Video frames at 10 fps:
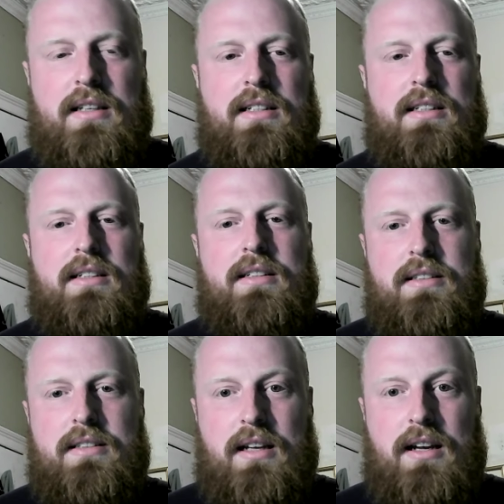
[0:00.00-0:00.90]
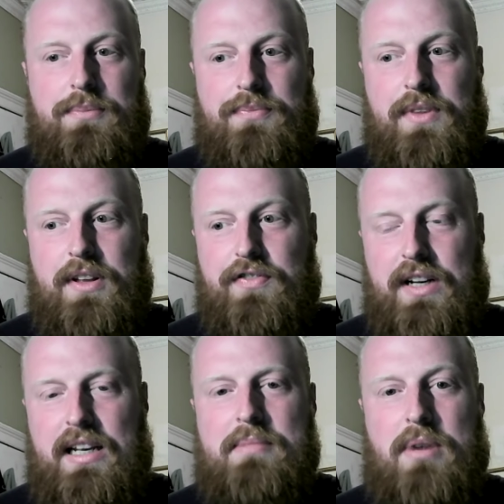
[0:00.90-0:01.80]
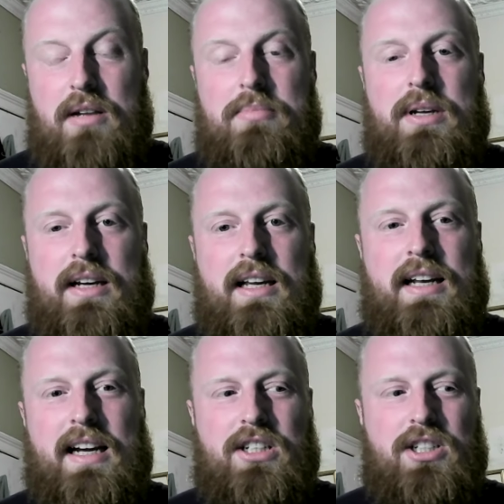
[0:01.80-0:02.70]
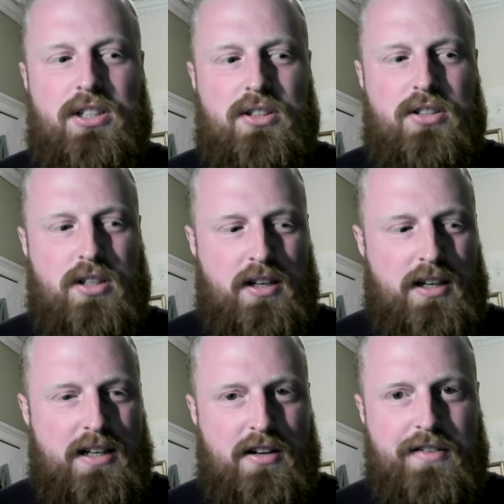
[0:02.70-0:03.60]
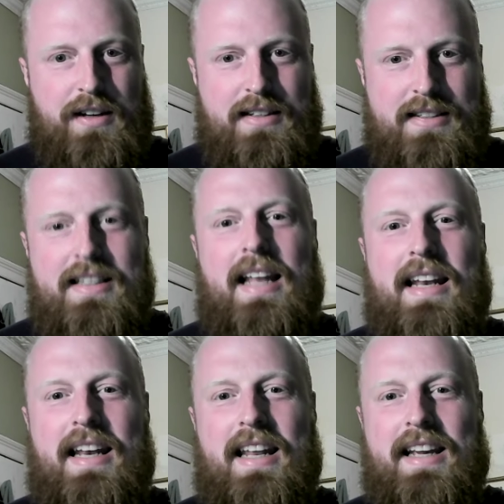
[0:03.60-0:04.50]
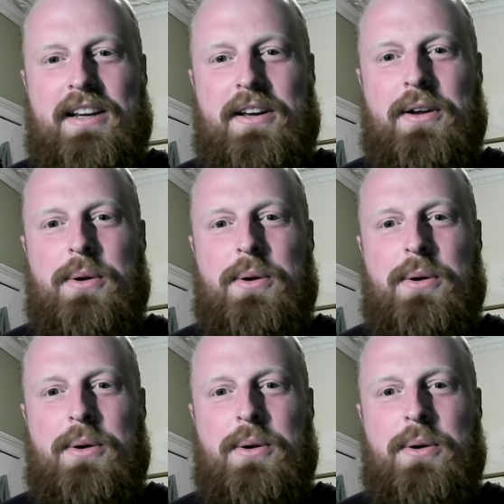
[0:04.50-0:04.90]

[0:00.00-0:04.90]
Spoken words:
And I think there might be a connection to the idea of extending